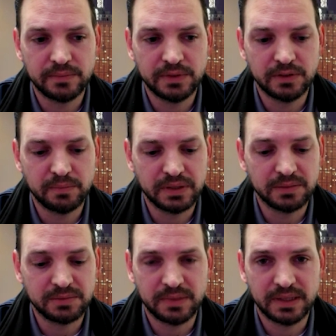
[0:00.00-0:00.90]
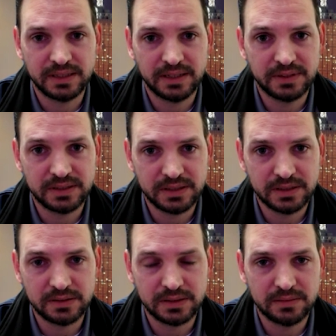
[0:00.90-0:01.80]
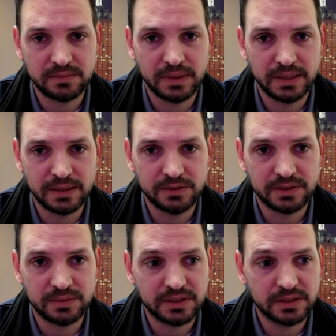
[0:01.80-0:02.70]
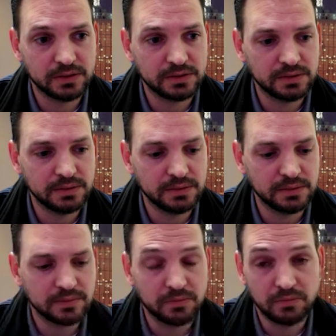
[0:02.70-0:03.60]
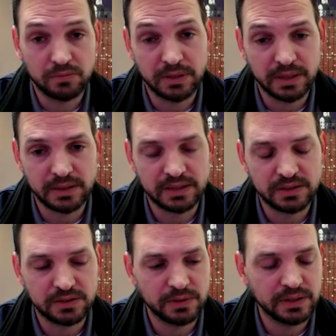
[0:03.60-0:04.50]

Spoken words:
build up some of my safety skills and my leadership skills to get my next career.